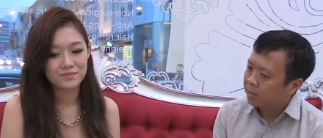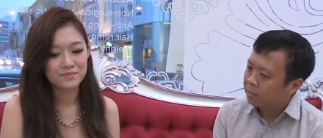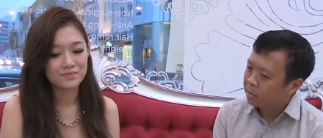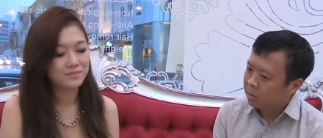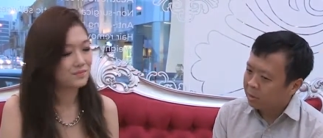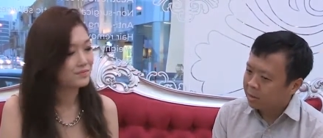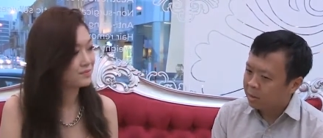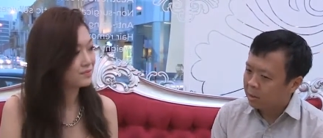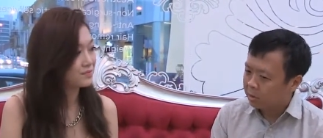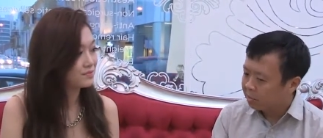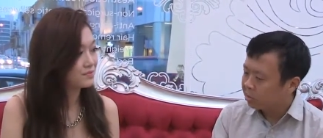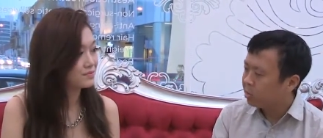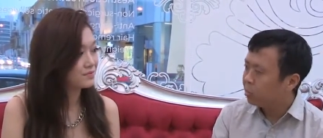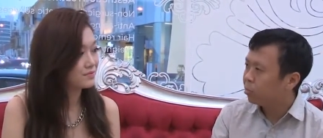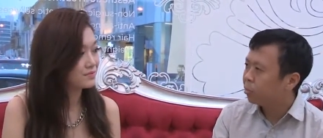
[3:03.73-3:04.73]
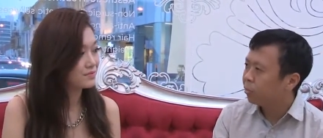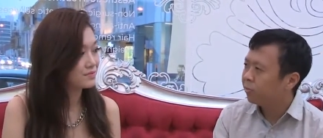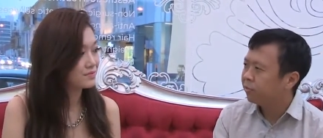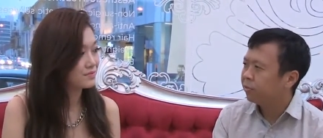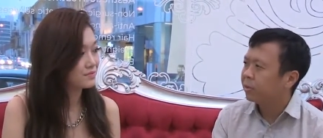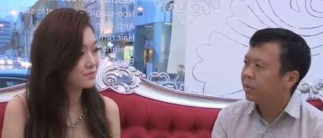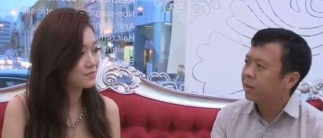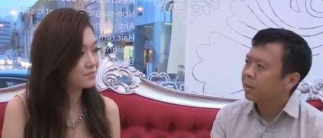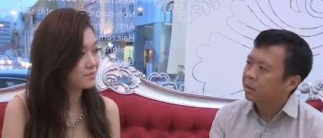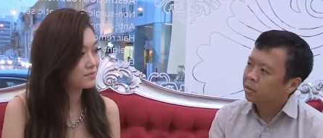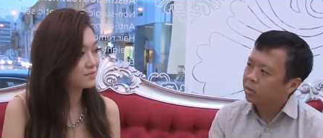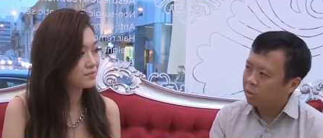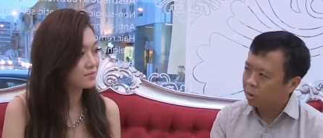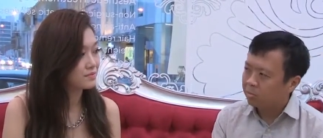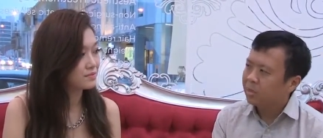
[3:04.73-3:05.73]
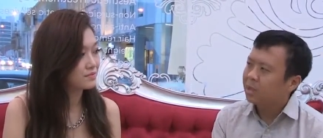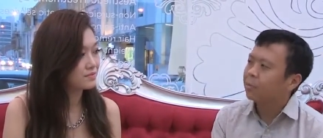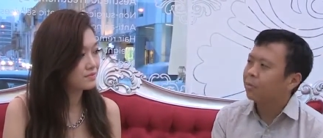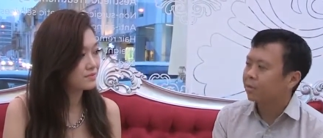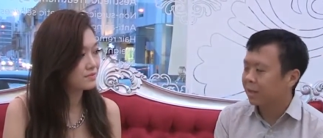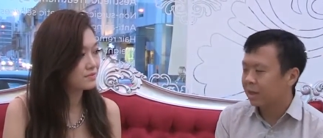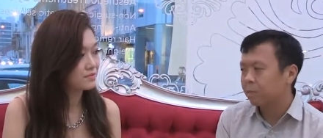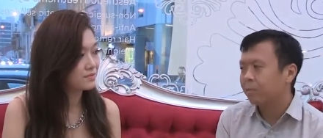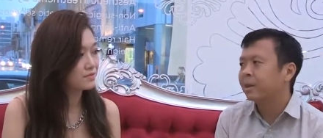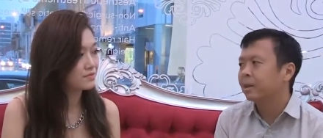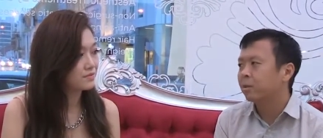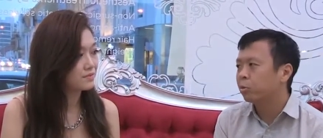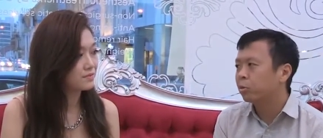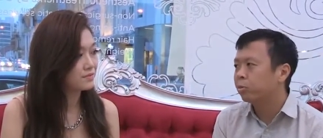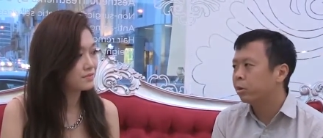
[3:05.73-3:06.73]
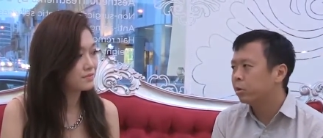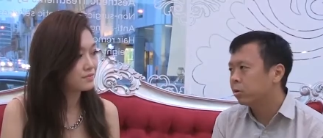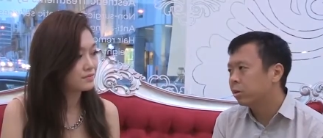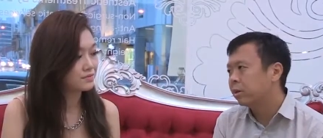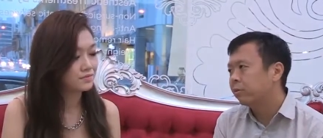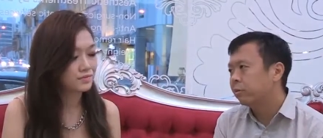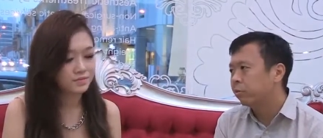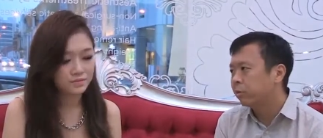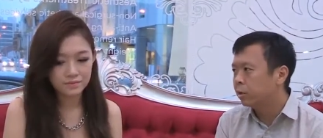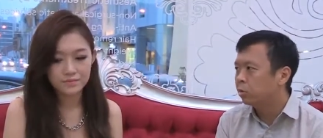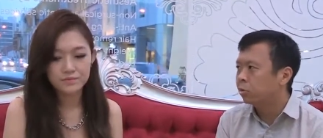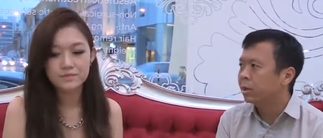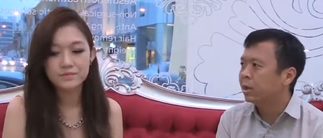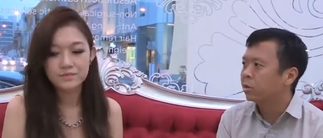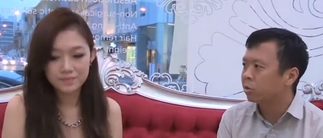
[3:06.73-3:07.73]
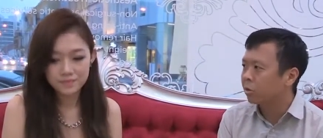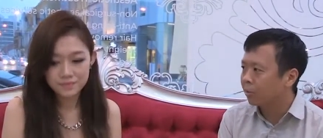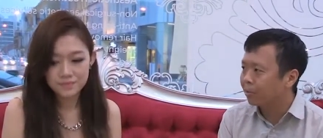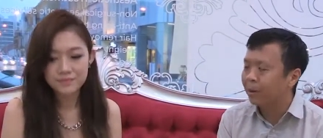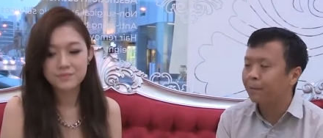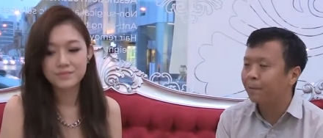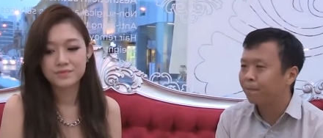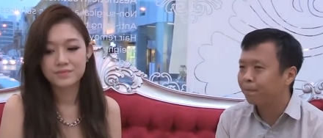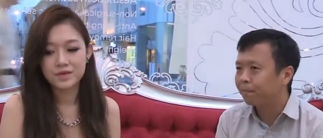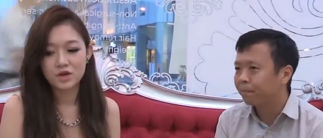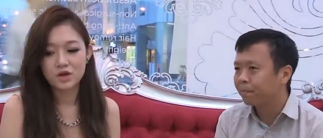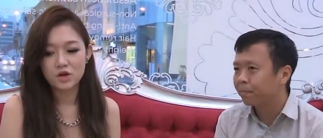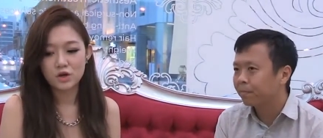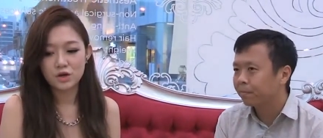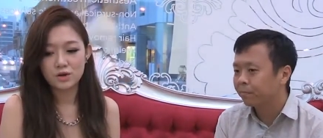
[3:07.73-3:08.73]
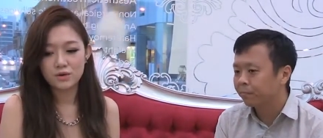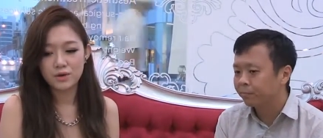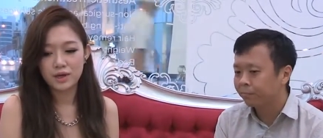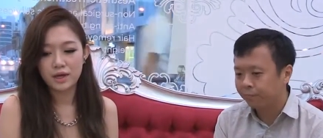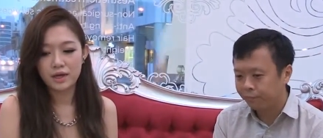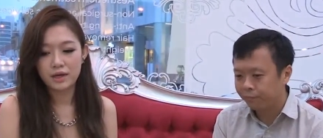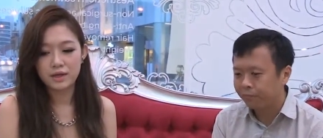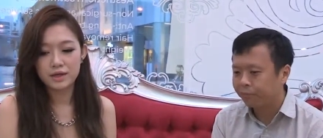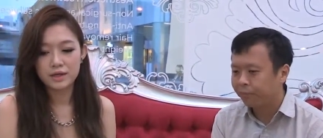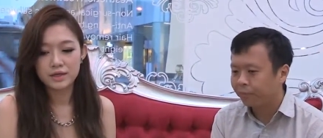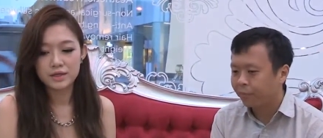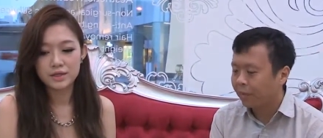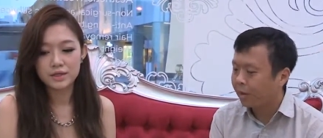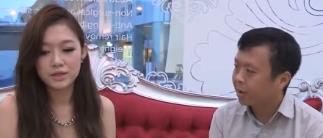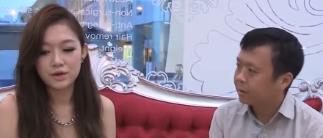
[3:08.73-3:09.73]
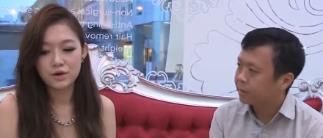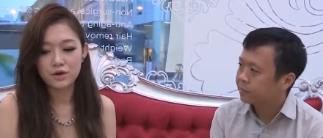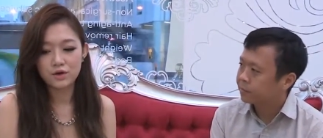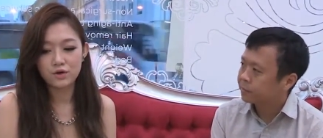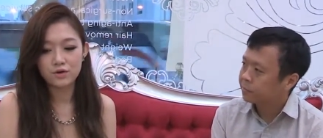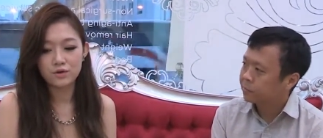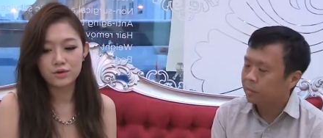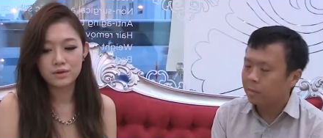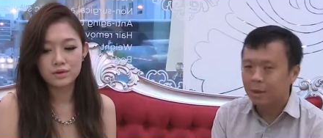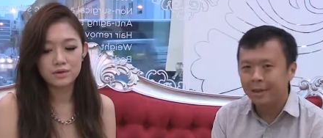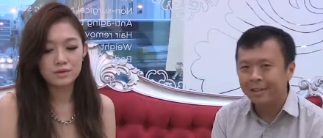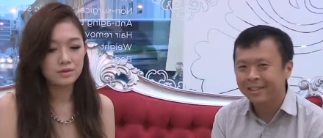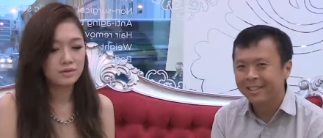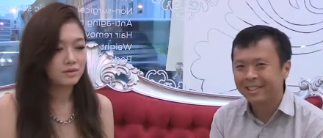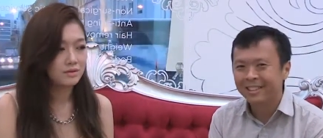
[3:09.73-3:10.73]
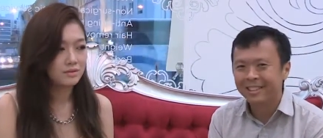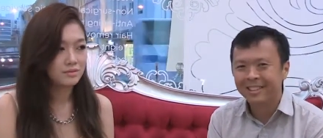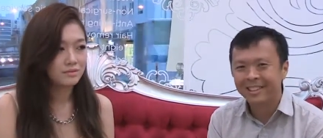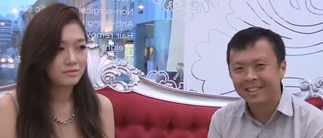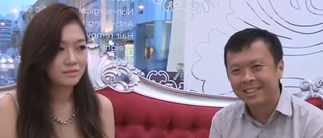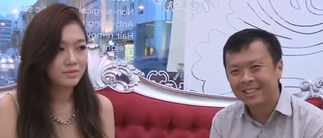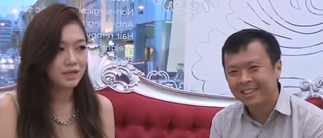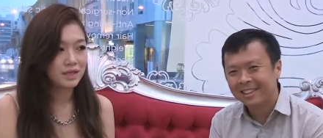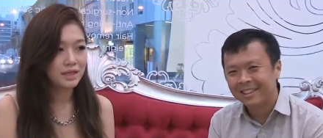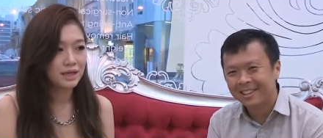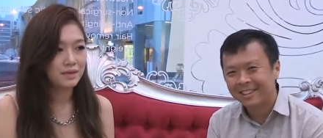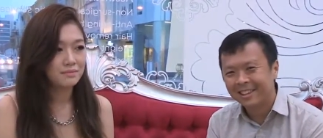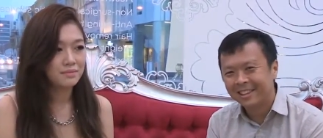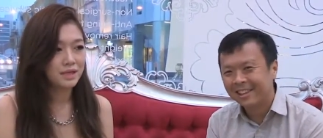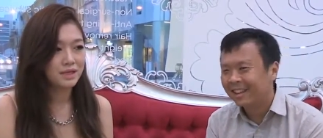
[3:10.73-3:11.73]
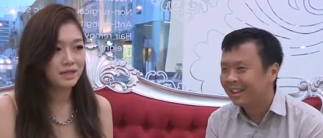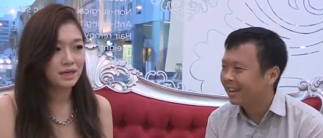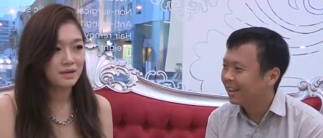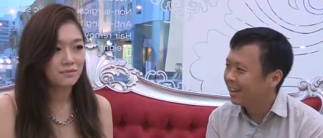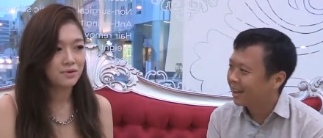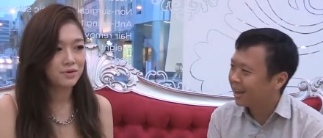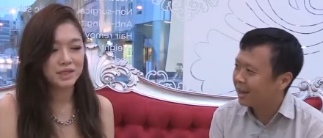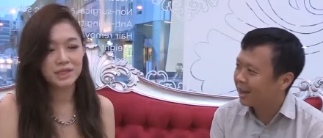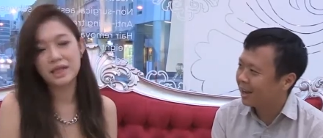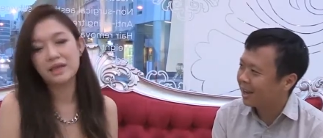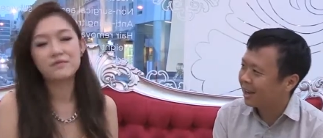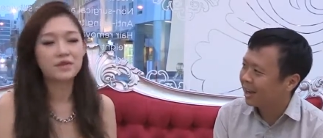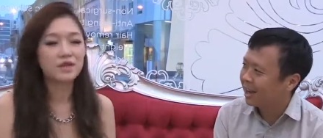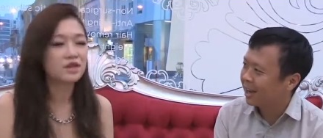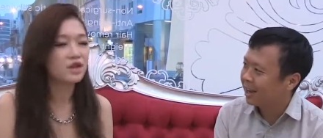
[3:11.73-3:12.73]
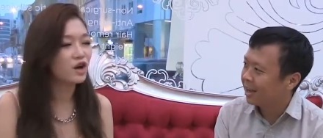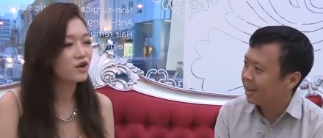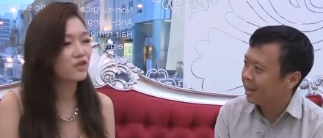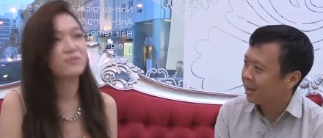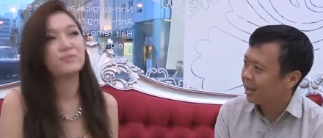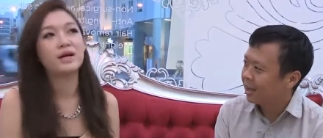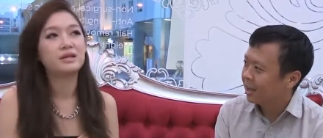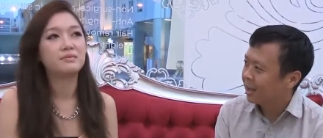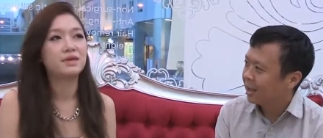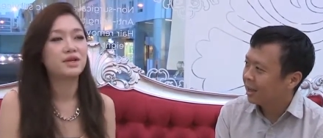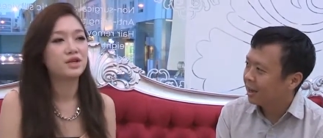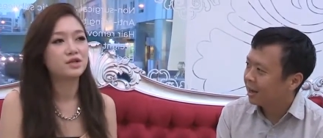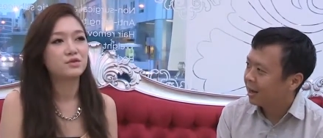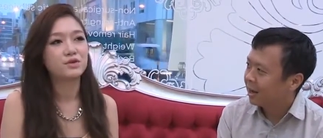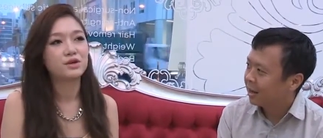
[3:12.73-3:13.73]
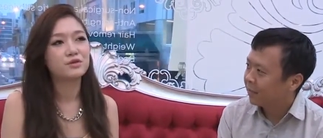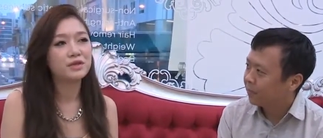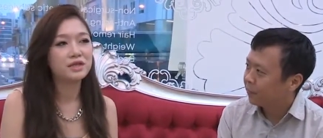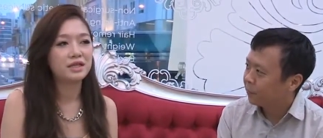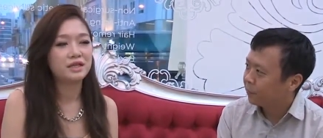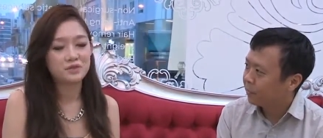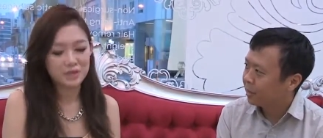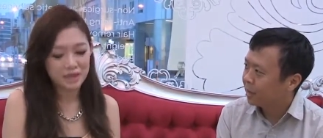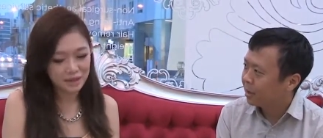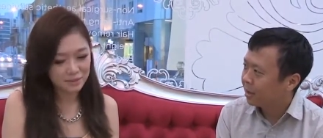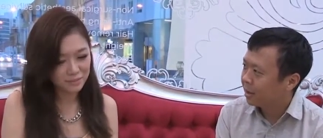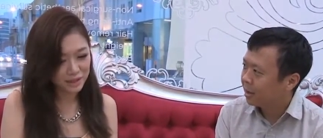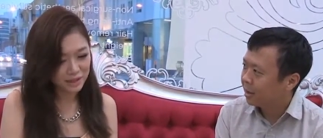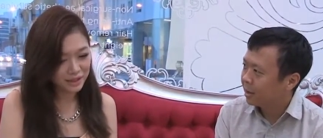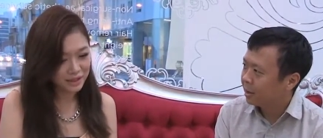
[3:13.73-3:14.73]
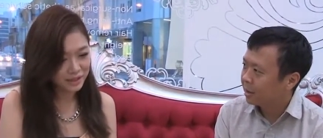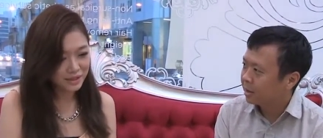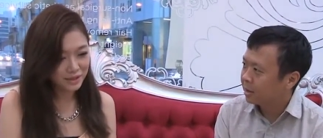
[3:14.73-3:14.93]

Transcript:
Speaker 1: Because it continues to improve, normally about six months would be good if you really do need to talk.
Speaker 2: Okay,
Speaker 1: so
Speaker 2: does that mean that we'll save a lot of money because we only need to come like